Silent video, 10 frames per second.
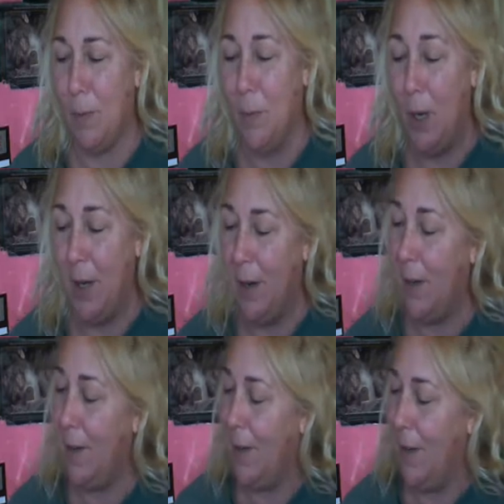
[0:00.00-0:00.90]
won
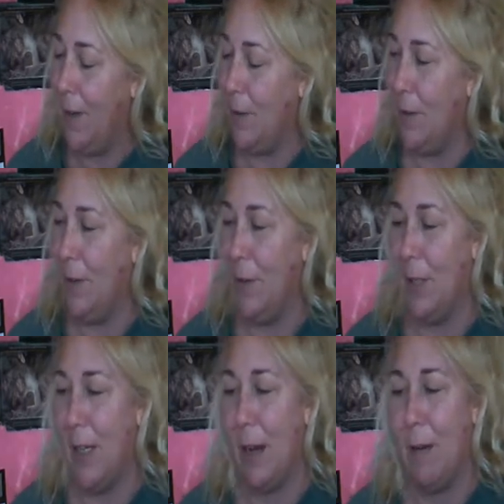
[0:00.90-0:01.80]

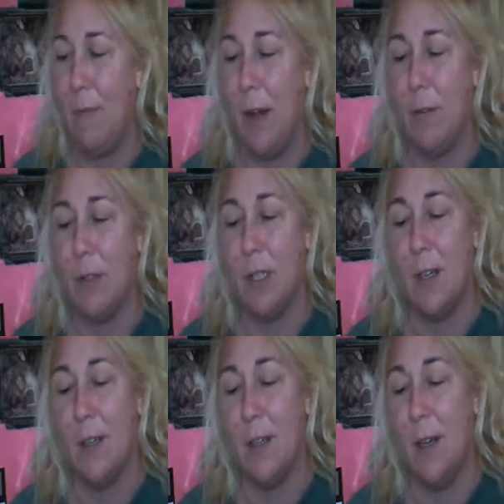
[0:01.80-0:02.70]
the Gary
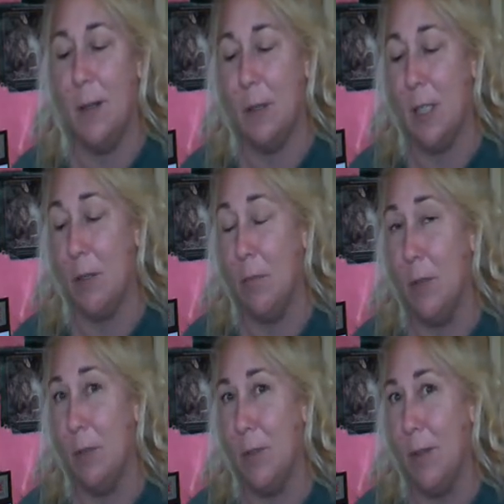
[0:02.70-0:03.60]
Vaynerchuk uh, Sticker
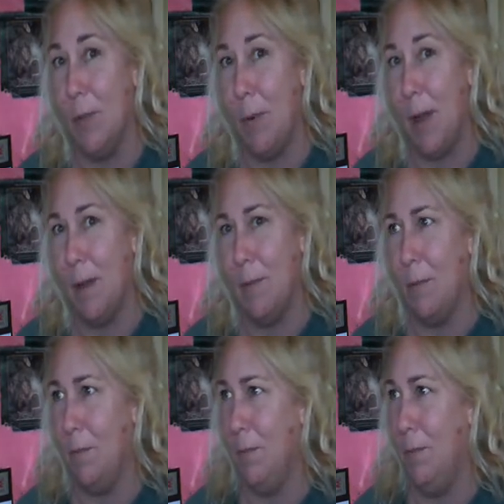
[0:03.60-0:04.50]
Mule giveaway,
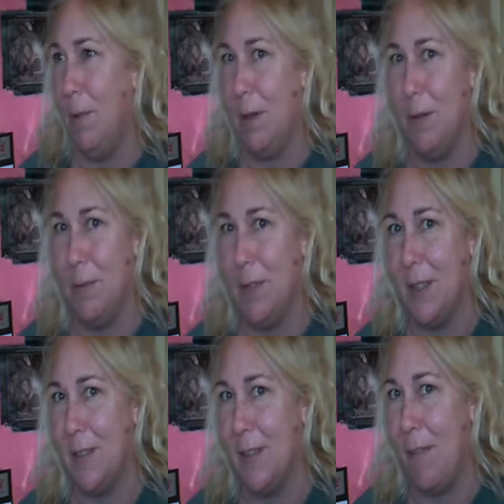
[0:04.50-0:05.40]
oh, I don't know,
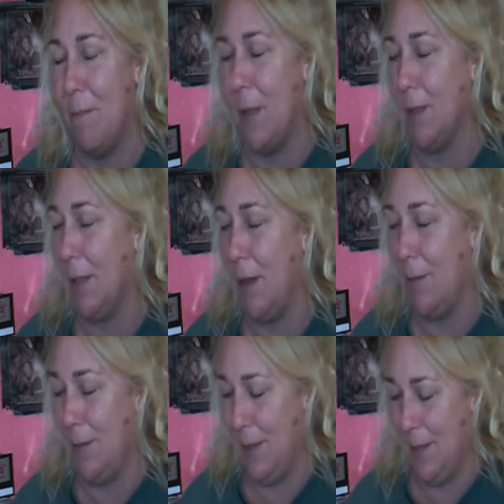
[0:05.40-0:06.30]
six or seven months
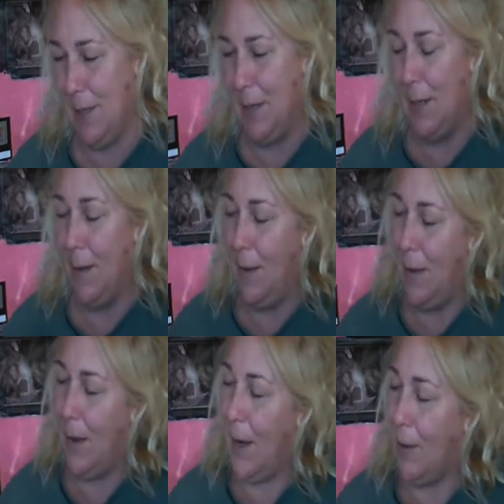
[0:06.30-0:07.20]
ago.
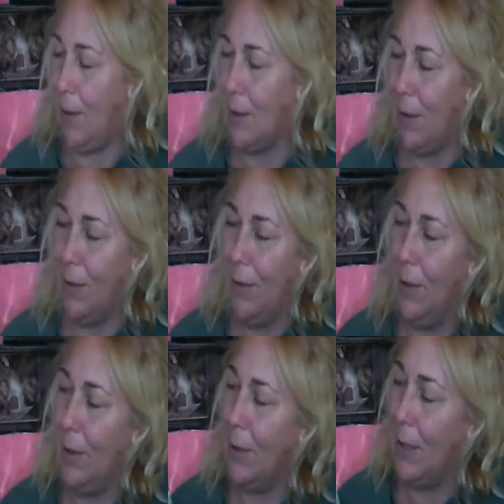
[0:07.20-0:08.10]
And also
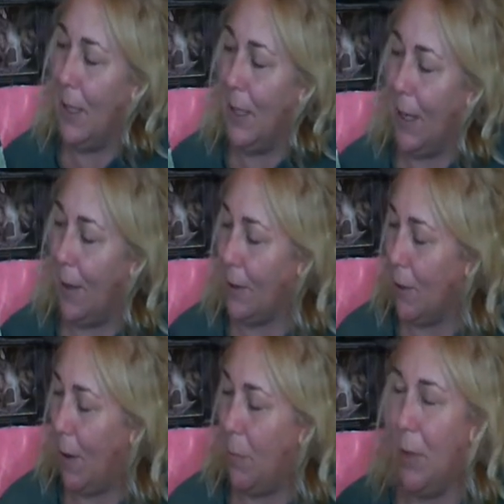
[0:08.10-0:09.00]
the decals.
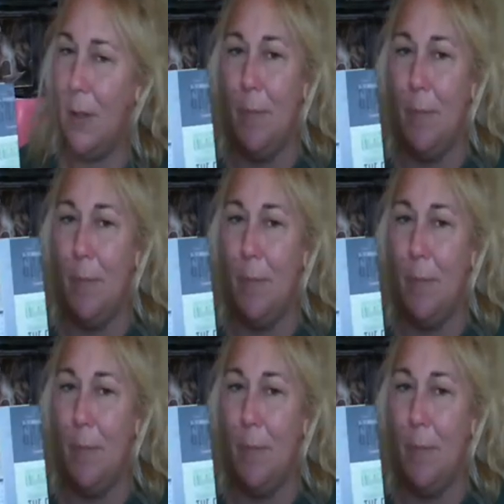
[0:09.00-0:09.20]
So I put